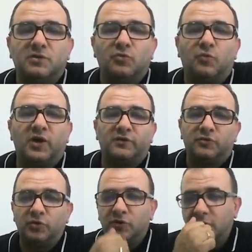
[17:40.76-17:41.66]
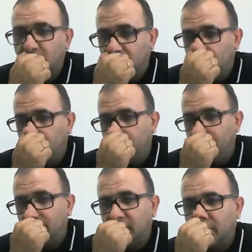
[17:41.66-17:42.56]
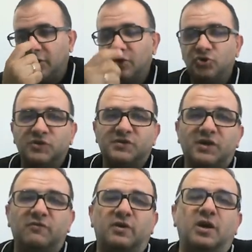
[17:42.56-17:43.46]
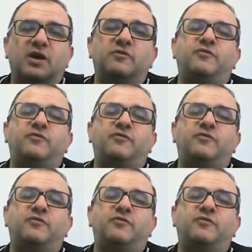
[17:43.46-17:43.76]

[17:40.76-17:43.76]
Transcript: white took, king g7, and